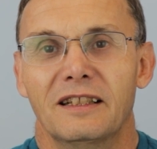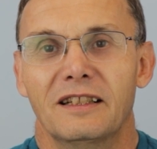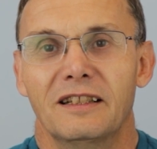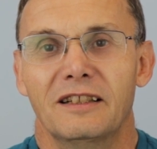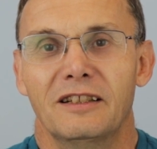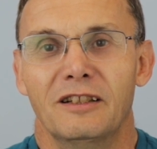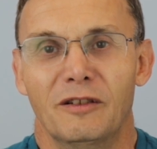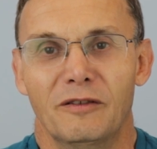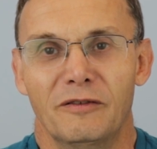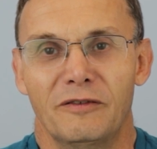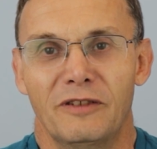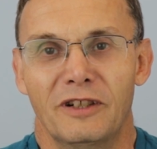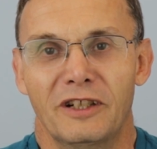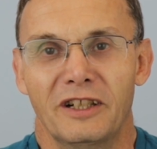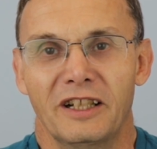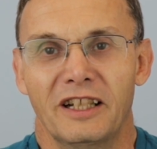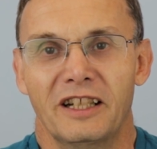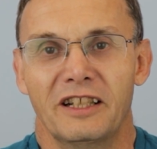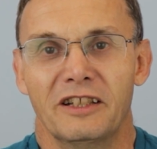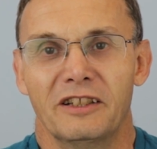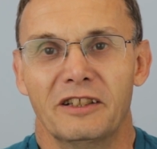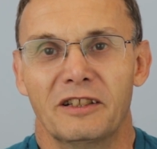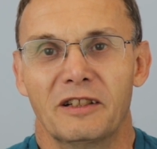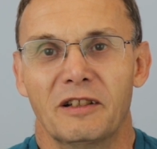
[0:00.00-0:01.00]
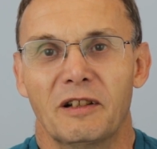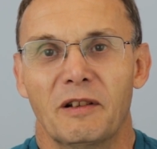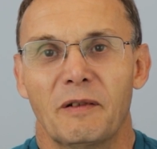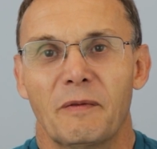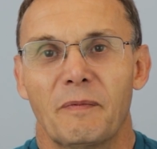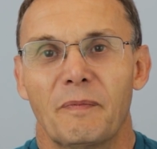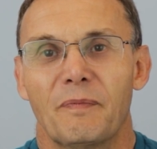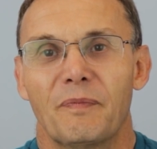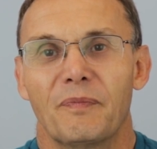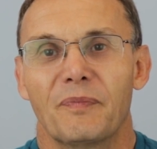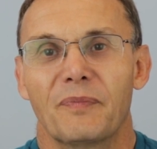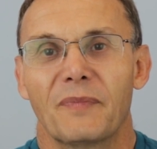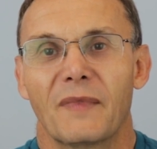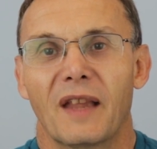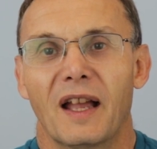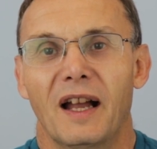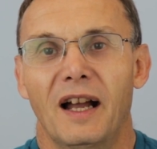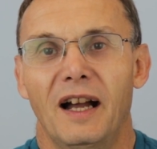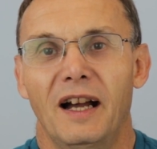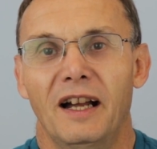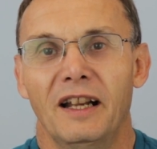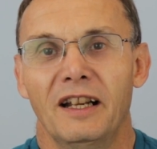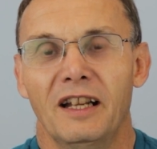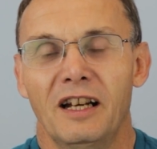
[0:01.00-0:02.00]
Not very good.
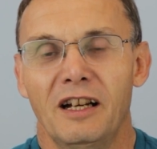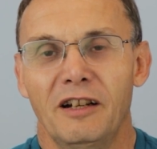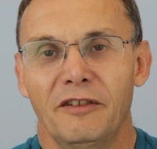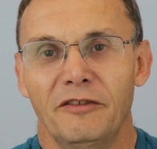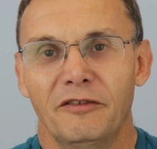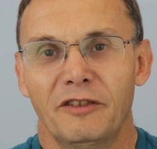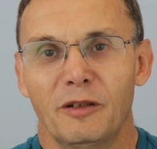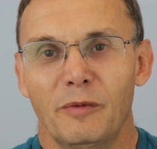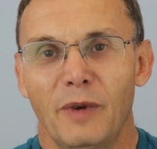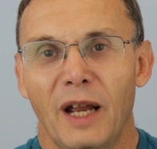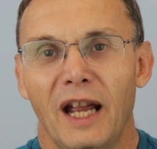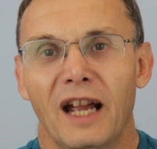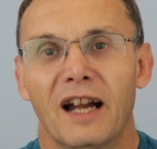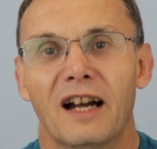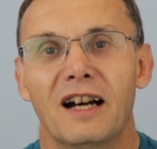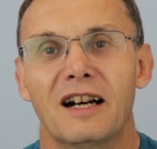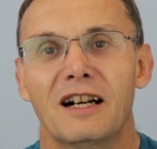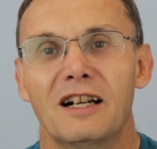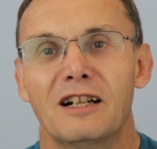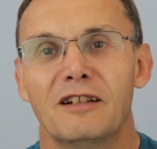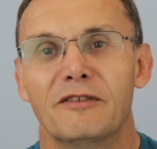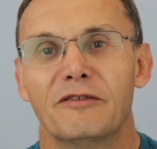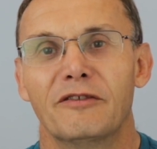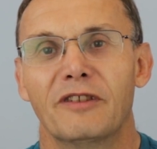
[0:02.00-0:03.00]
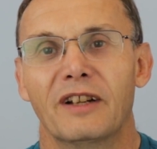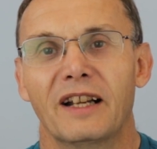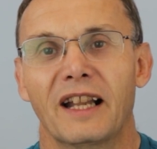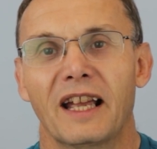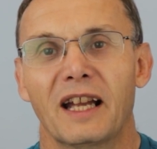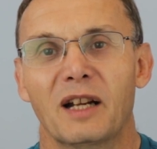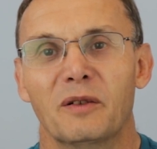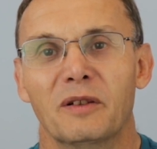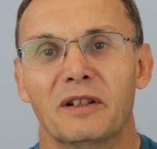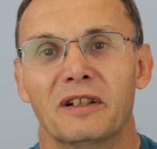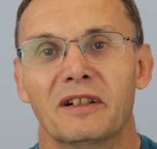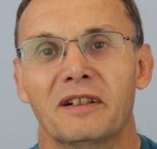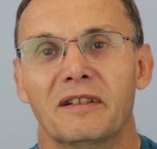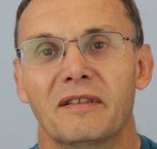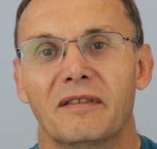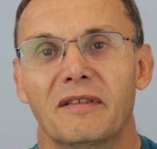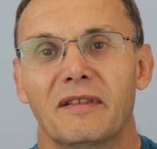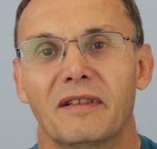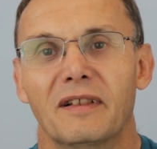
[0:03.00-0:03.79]
And after about half an hour,